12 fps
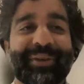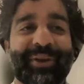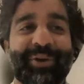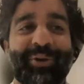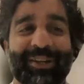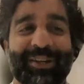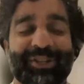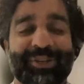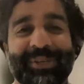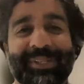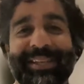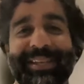question
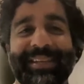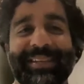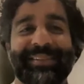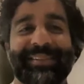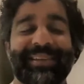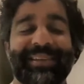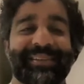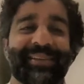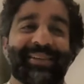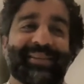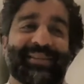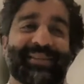was that is
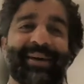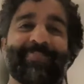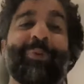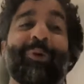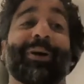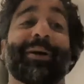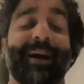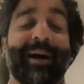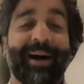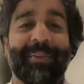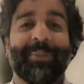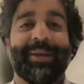this more
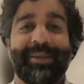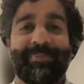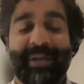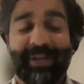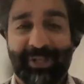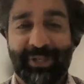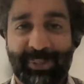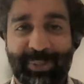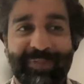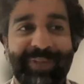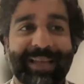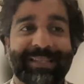common in patients
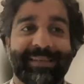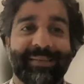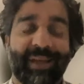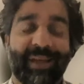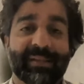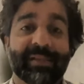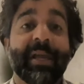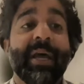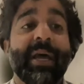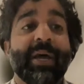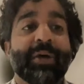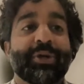with vasculitis?
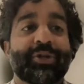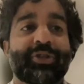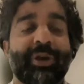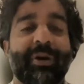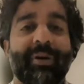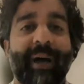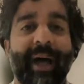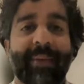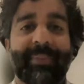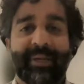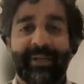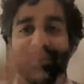So
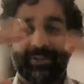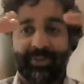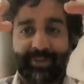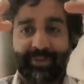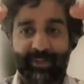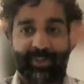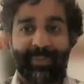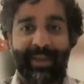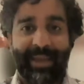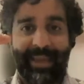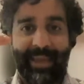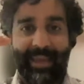I'm gonna do things with
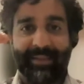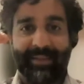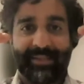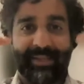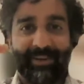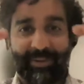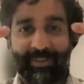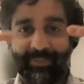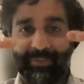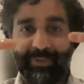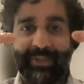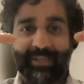my hands here.
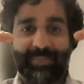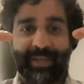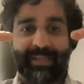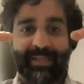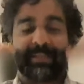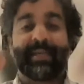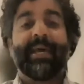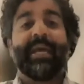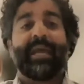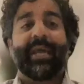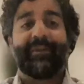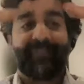Hopefully this makes sense.
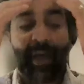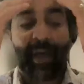If